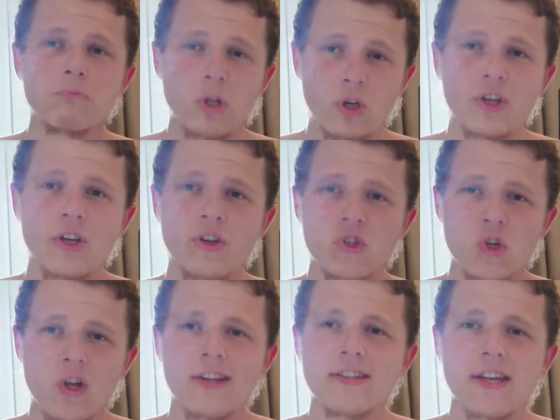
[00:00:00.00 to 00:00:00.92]
Looking a
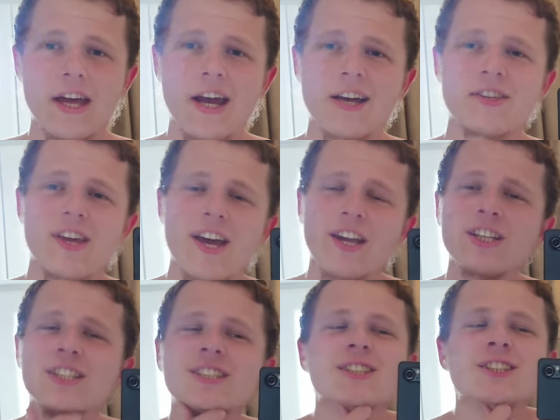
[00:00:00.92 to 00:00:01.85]
solid 10 out of
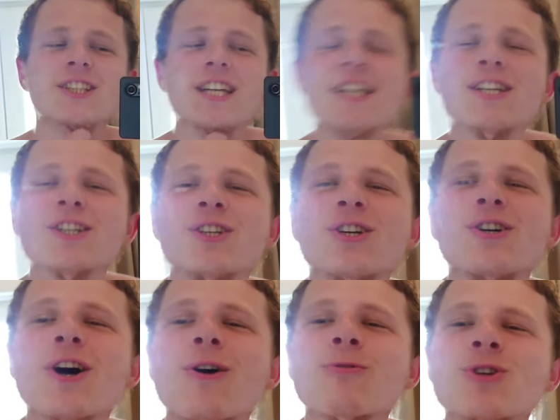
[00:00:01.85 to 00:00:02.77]
10. Need a
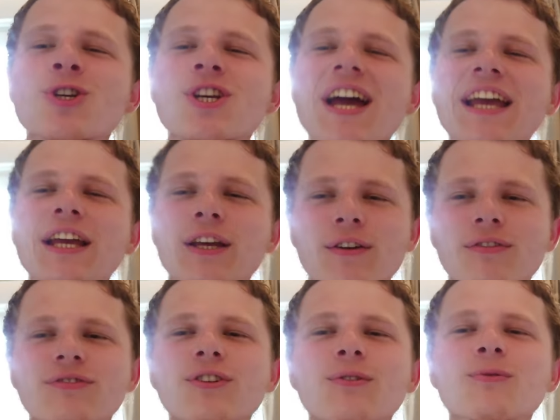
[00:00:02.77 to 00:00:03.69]
good old
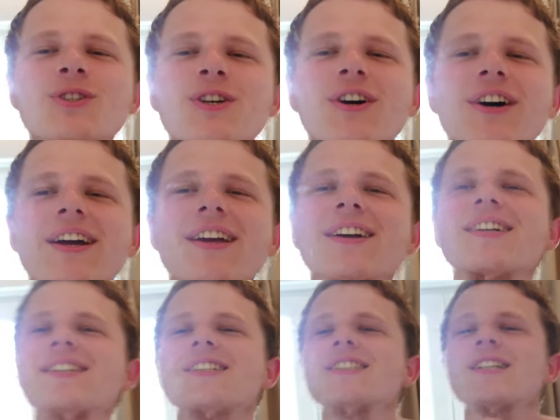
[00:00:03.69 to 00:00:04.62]
shave, don't I?
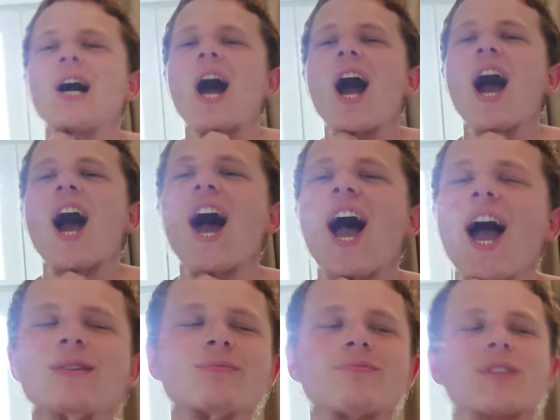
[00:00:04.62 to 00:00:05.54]

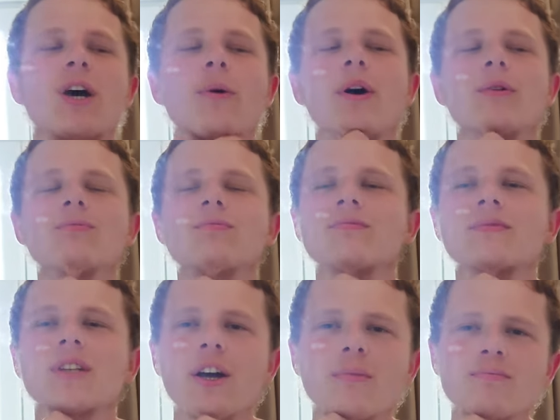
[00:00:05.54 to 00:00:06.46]
Ah, oh
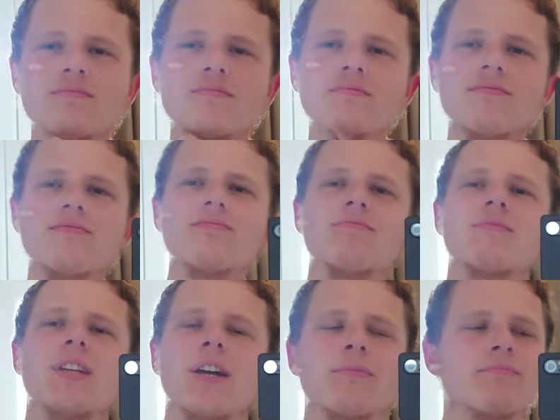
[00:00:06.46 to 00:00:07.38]
well.
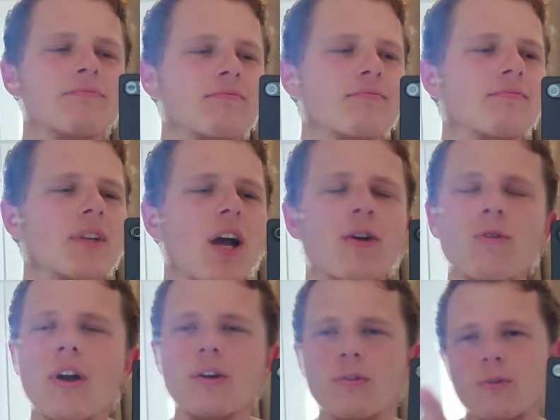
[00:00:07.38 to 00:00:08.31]
Yeah, I
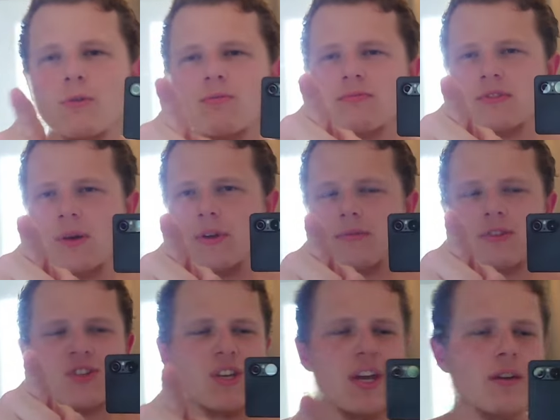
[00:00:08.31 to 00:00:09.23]
got
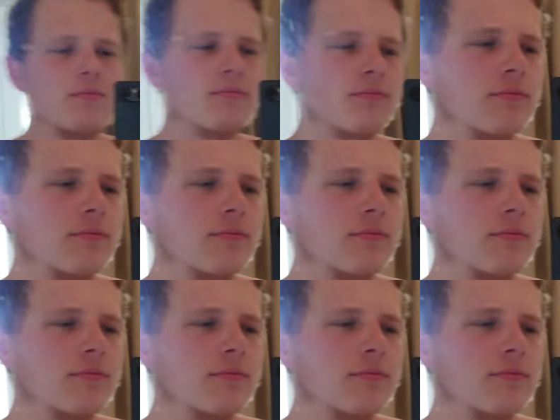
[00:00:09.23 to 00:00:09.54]
something to say.